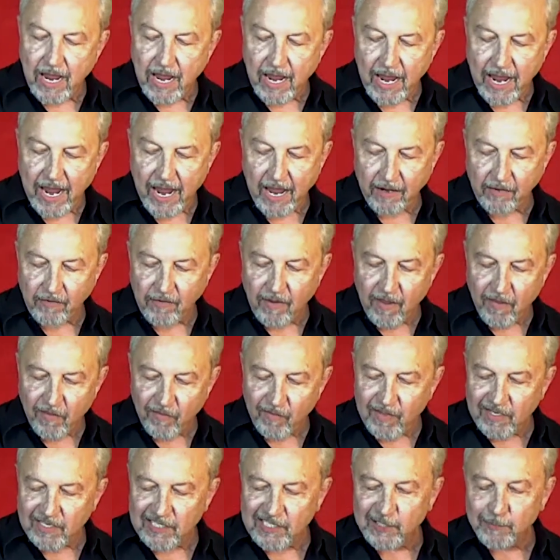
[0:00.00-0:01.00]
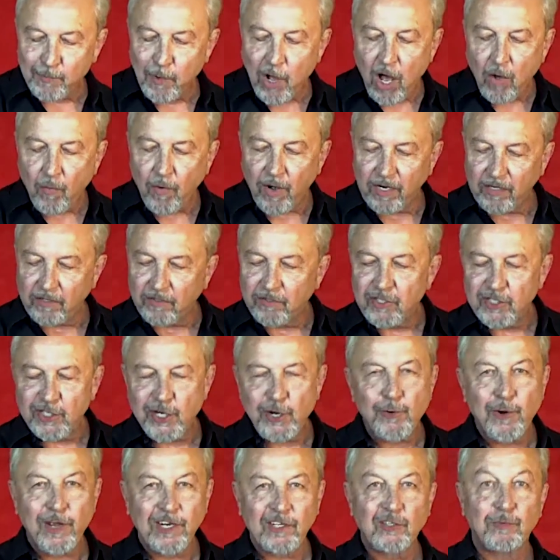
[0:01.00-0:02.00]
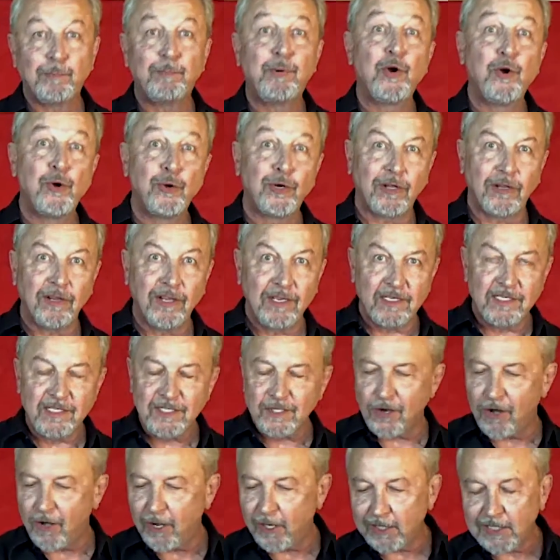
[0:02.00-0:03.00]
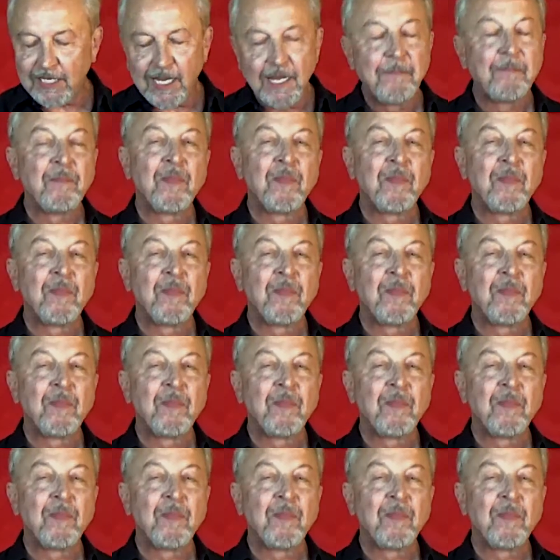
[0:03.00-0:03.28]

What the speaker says: And this small one, 2-inch poodle it's called,